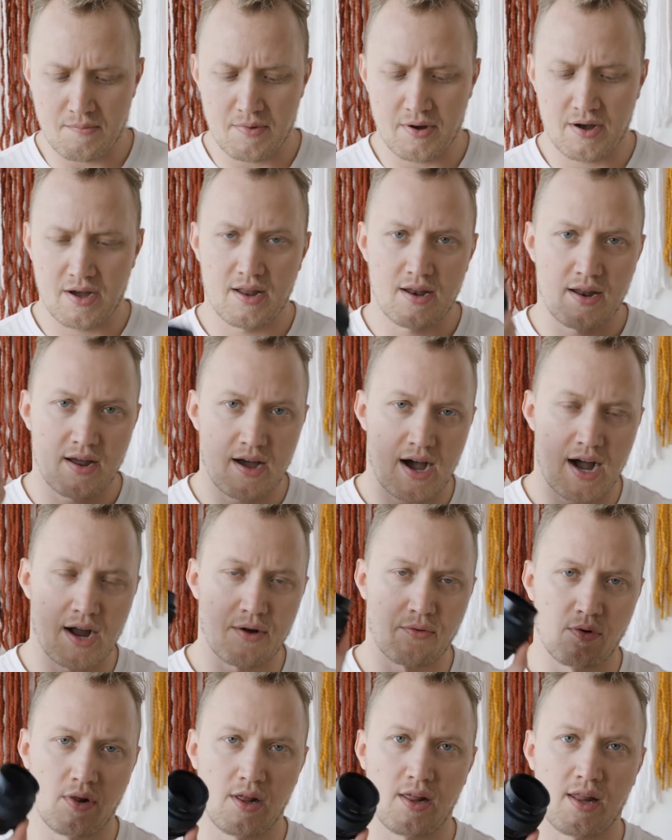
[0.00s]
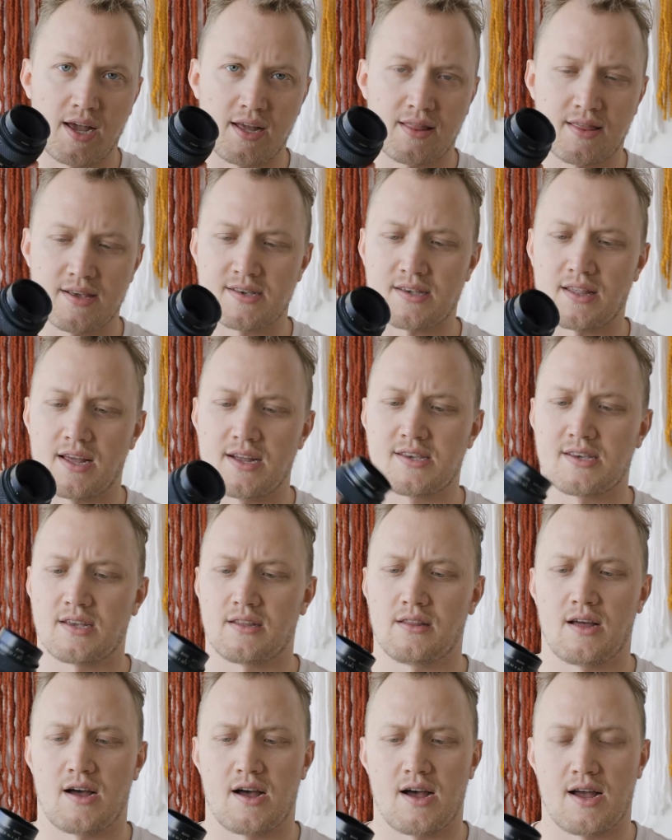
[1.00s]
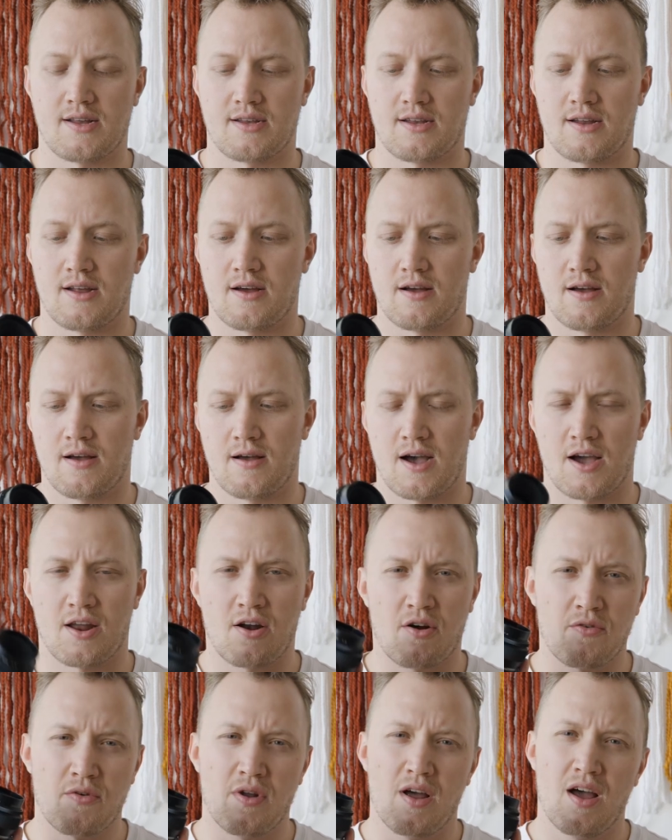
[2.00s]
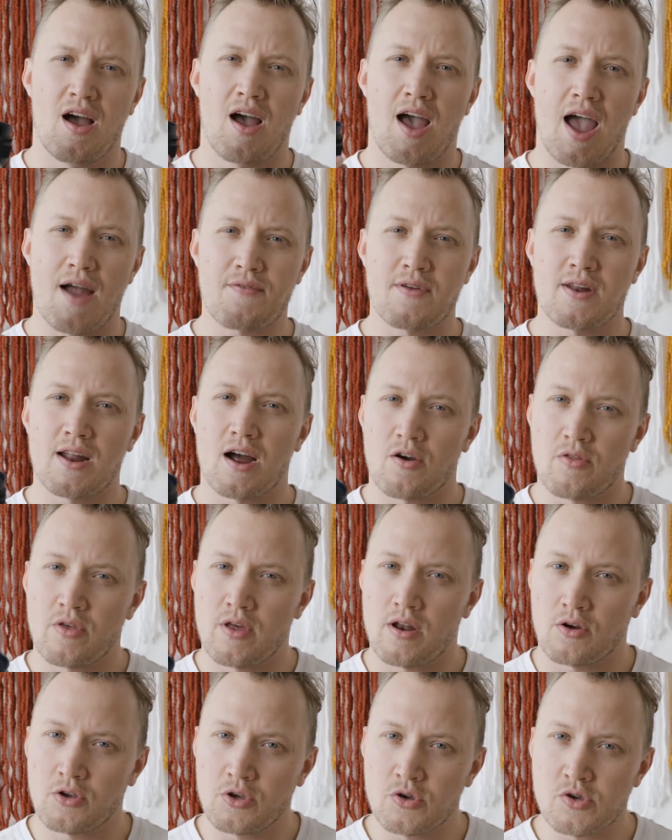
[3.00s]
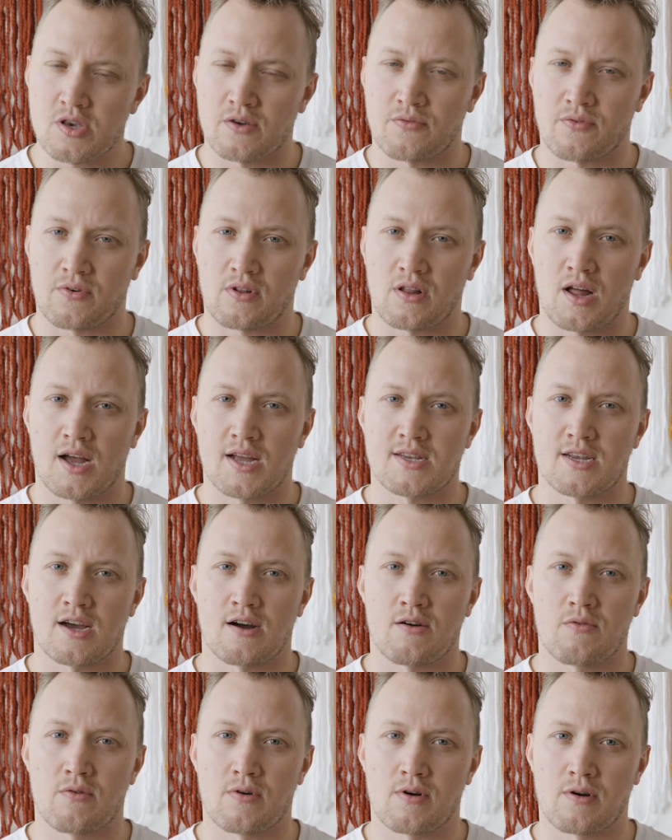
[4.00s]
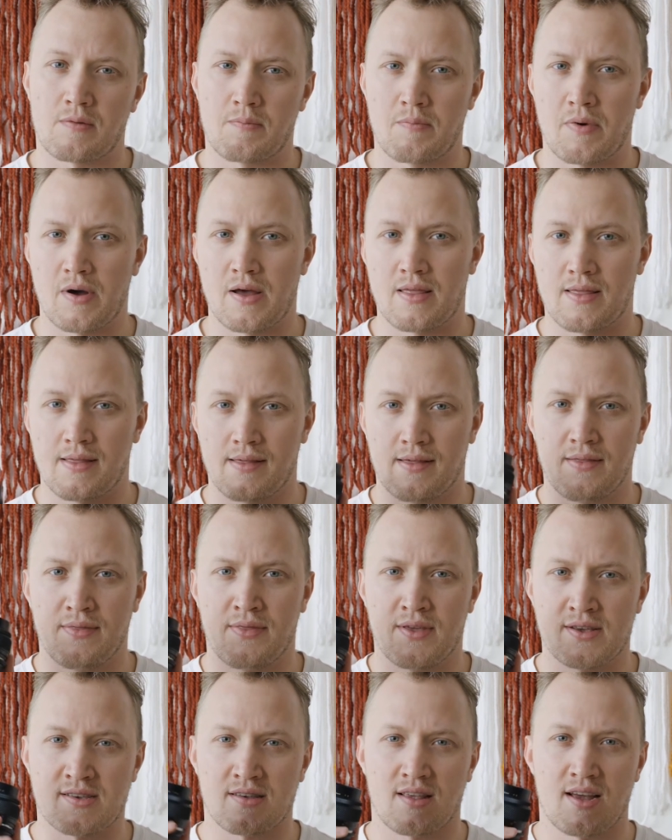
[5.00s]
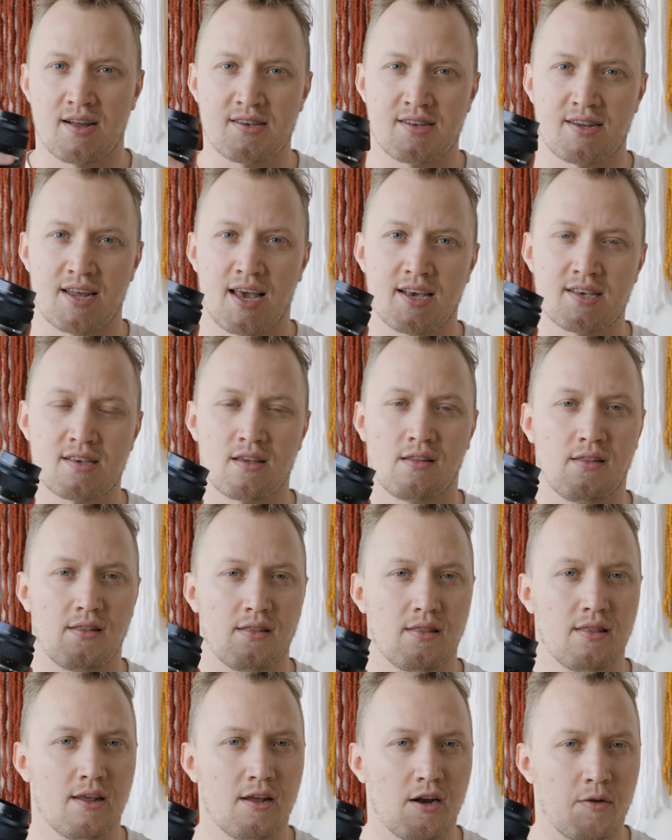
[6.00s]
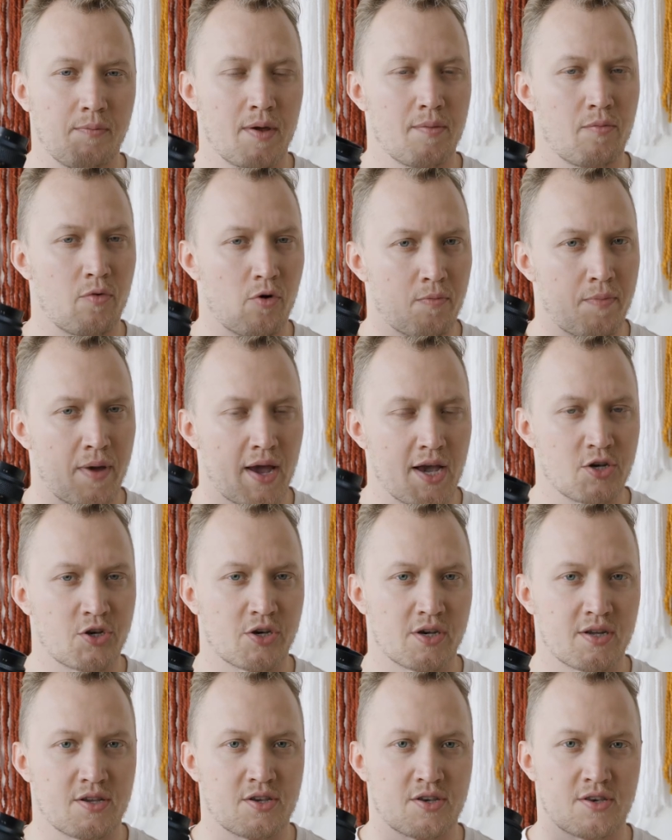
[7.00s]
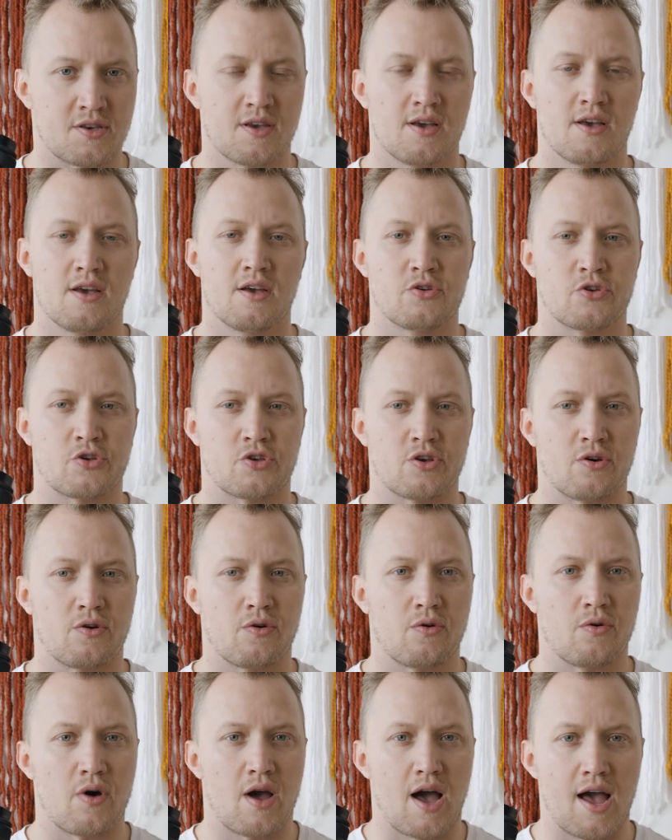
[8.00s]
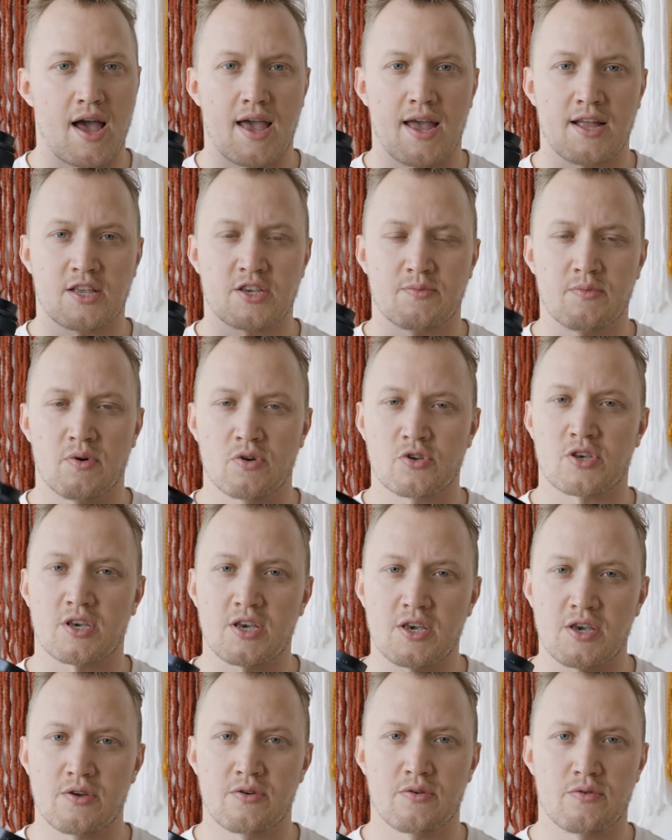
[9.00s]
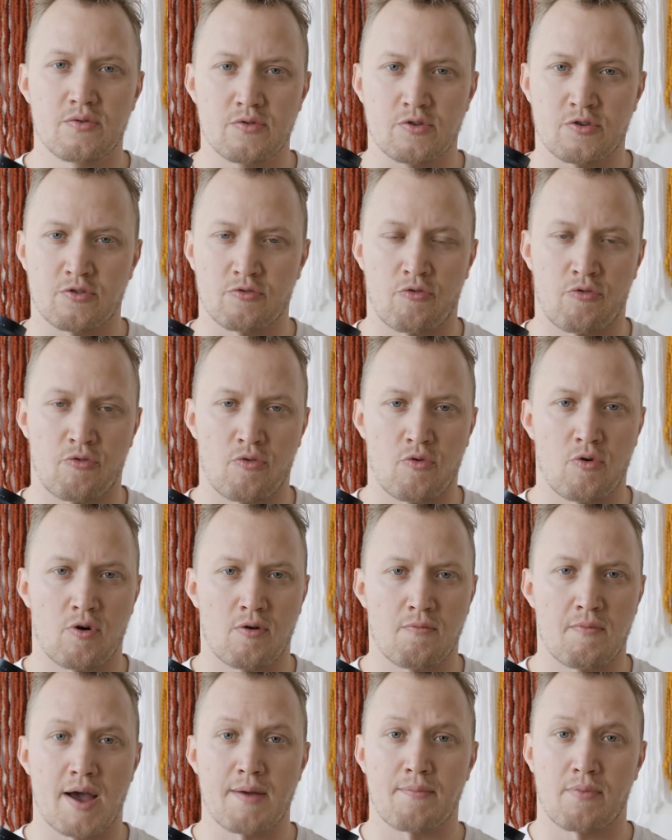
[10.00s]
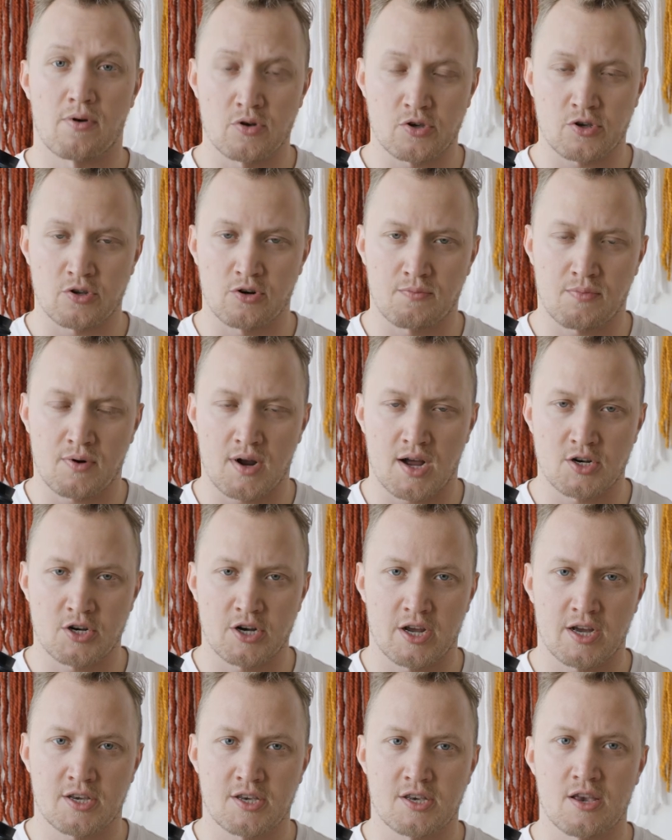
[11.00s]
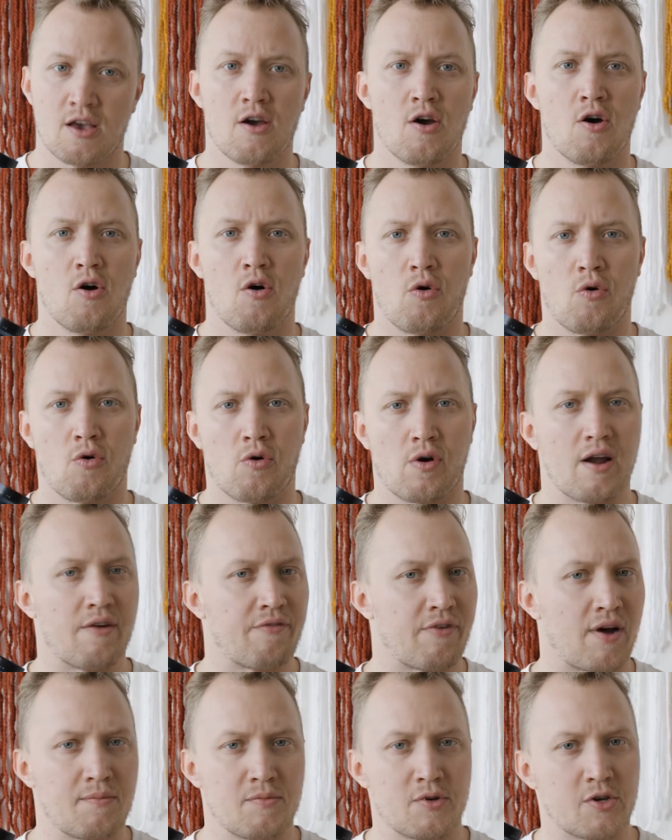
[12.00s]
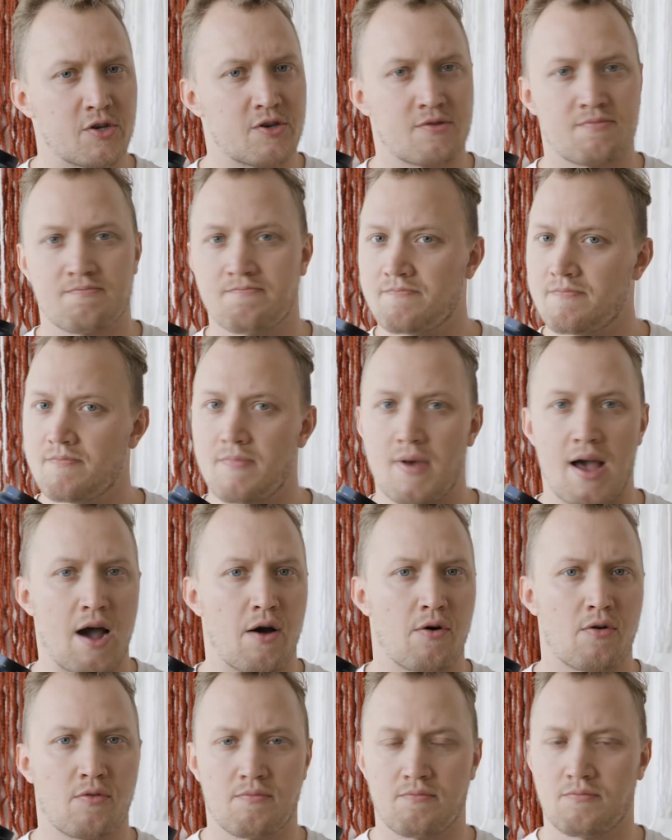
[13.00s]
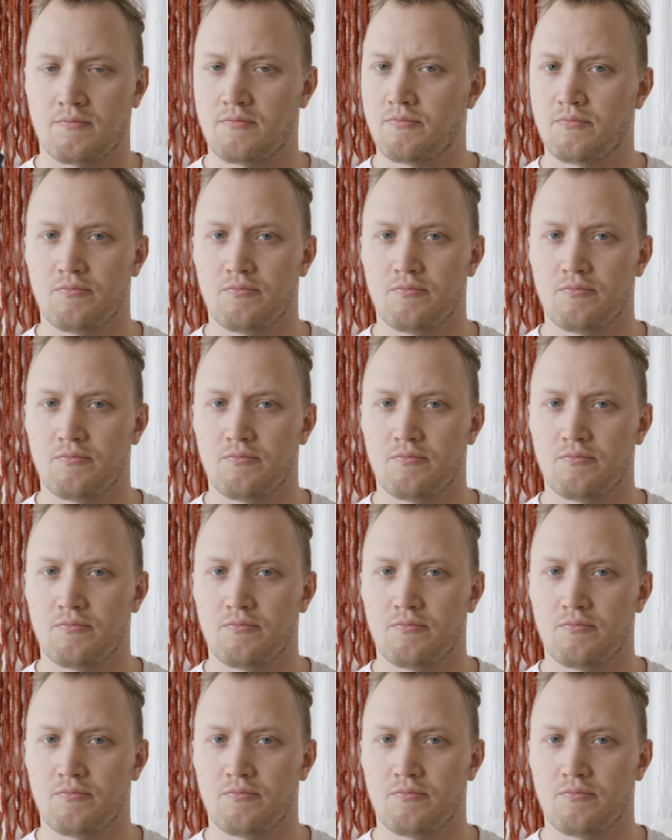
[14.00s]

but I really like this lens a lot. Every now and then I'll use it for clientele work, but this lens takes a little bit more patience. So it's mostly used for my personal projects or if I'm just out